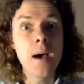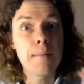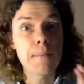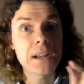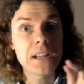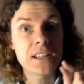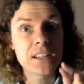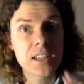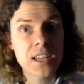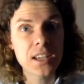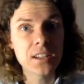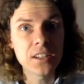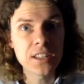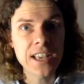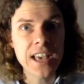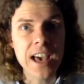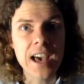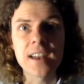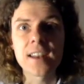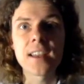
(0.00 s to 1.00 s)
But in
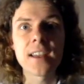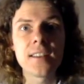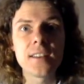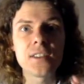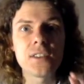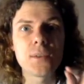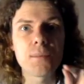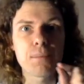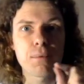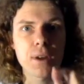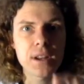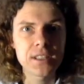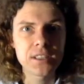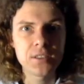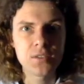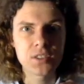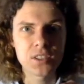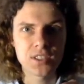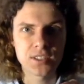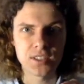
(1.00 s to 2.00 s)
Gilead, in this
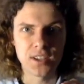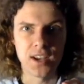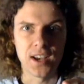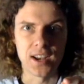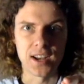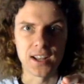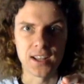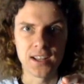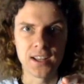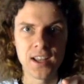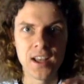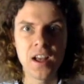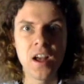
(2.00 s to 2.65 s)
oppressive society,